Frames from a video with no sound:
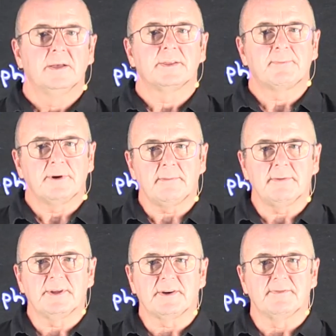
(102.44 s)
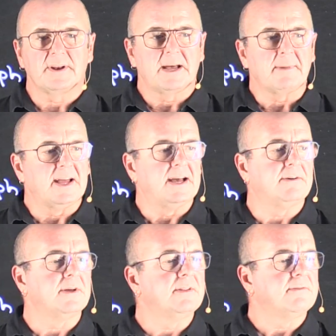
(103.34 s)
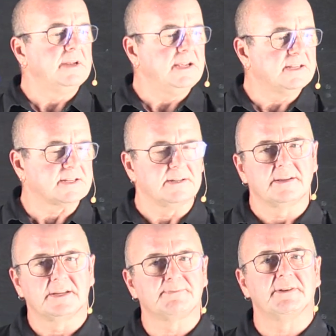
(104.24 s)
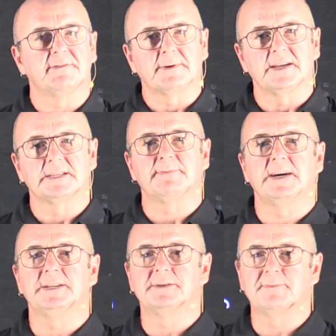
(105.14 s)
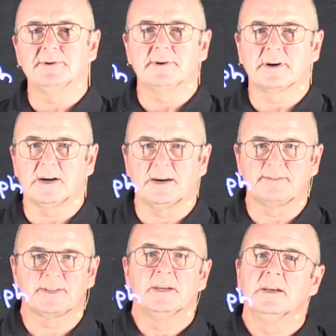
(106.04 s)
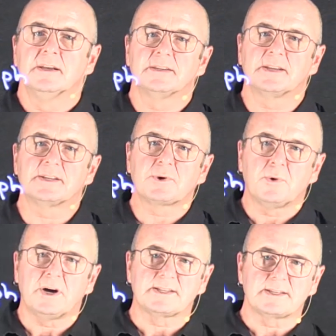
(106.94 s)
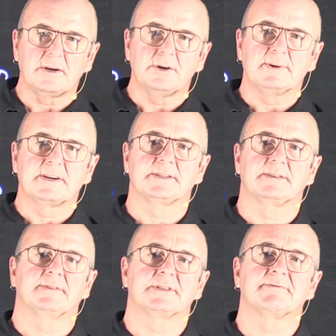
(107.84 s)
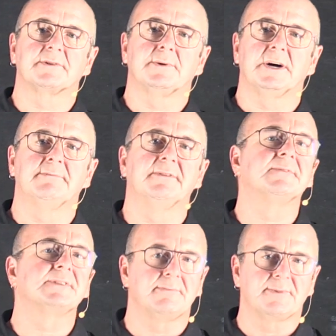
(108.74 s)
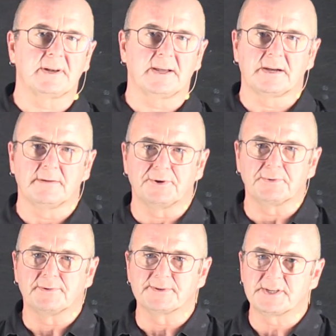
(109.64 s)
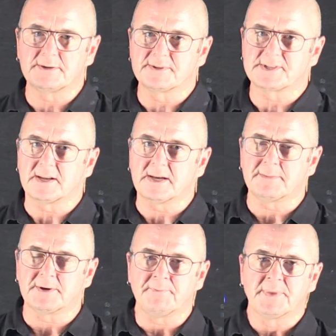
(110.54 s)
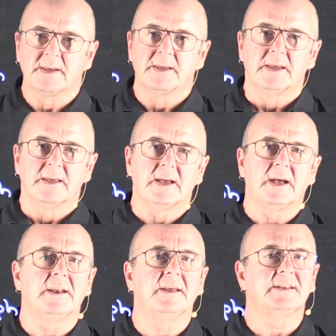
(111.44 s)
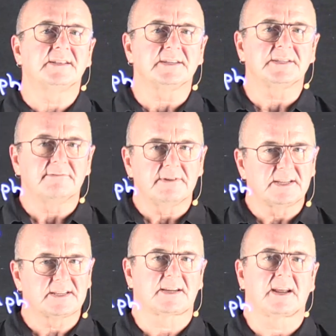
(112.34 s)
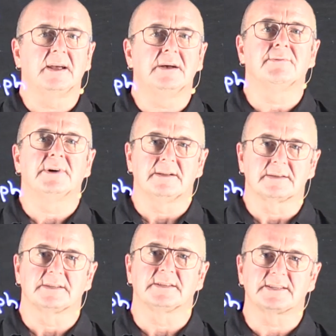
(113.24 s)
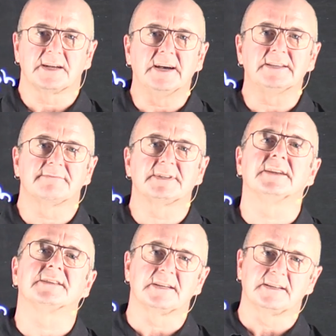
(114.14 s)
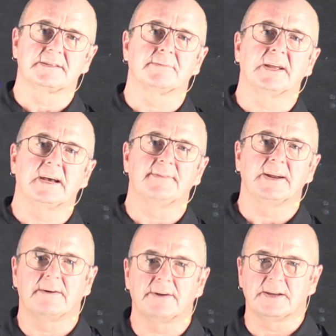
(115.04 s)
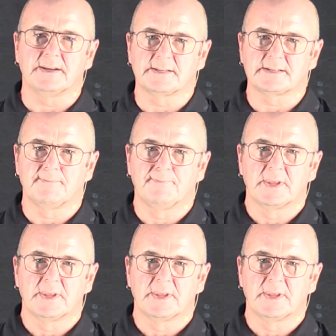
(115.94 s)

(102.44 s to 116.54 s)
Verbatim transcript: The problem with overlap layout and the reason that it's been replaced by de Bruijn graphs is that it's quite slow because of this requirement for something like a multiple sequence alignment, and it doesn't really scale well to the size of data sets that we have nowadays.